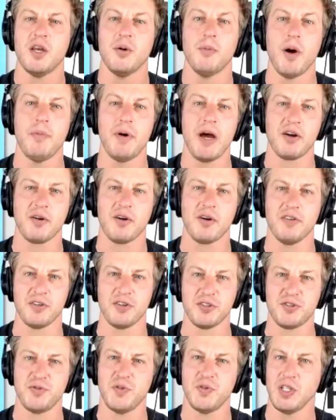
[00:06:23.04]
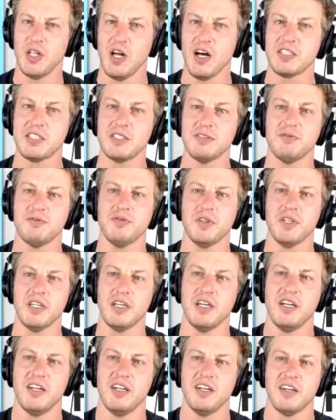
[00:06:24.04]
my background is
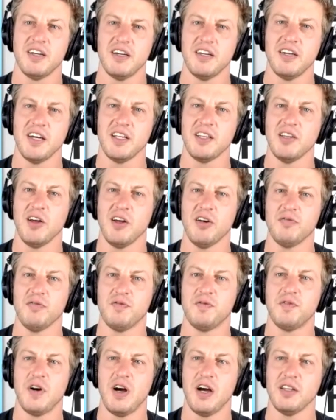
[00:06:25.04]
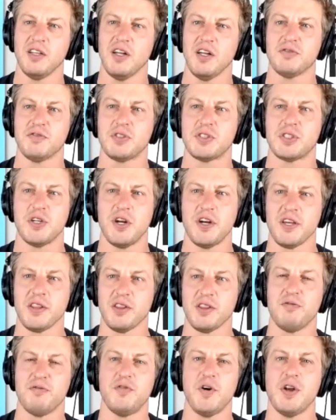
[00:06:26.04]
philosophy, and I love
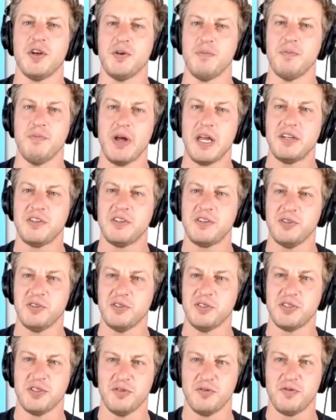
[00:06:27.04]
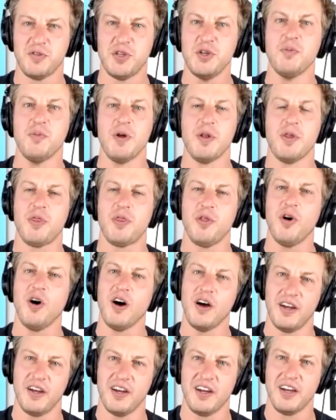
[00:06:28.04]
studying the fundamentals of human
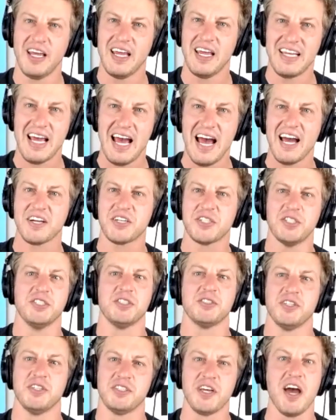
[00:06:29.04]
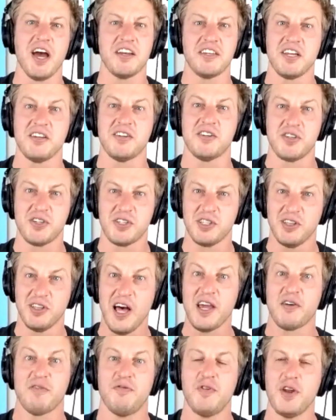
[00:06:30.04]
thought and action. So I tend to just
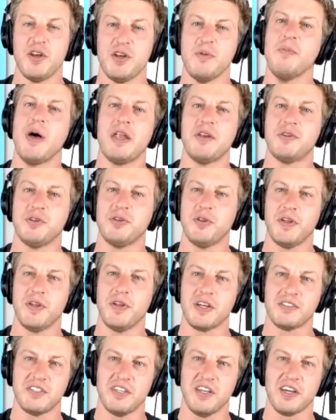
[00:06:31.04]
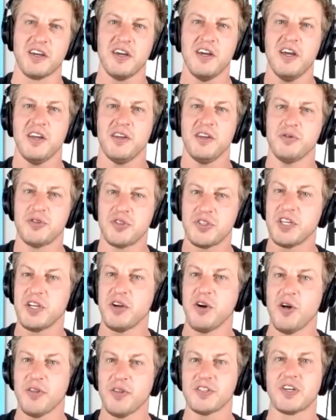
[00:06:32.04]
like fundamental things, like you
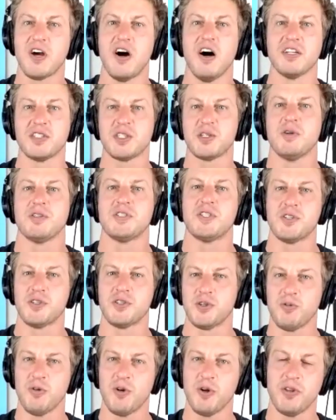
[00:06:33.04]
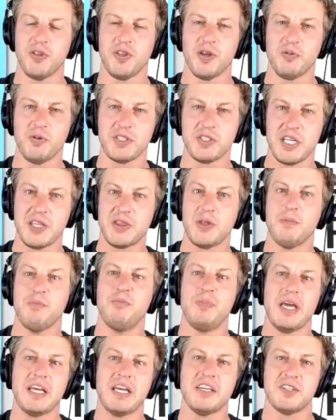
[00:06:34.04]
see all these consequences in the world, and then what's at the
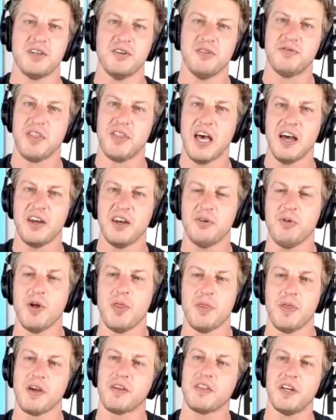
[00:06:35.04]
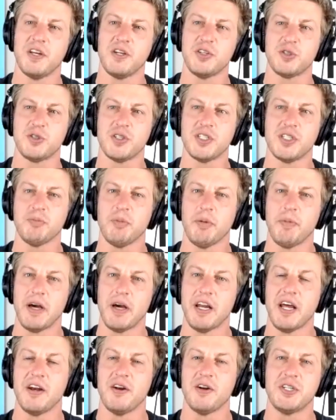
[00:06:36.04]
base of that. And one thing that intrigued me
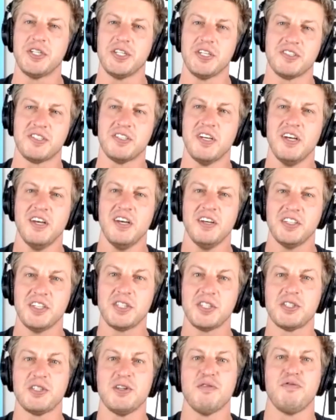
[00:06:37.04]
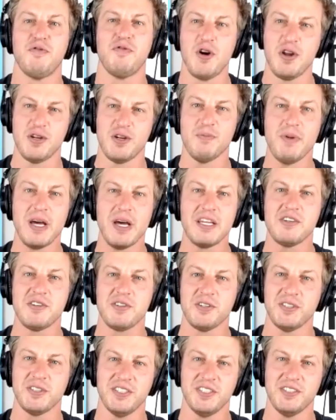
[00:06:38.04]
about energy is this is the
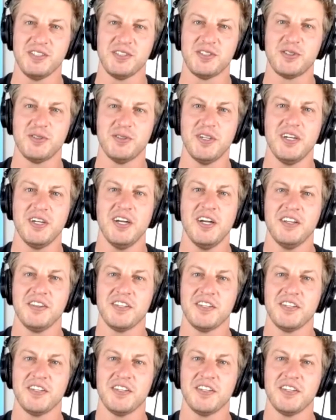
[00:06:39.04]
fundamental industry.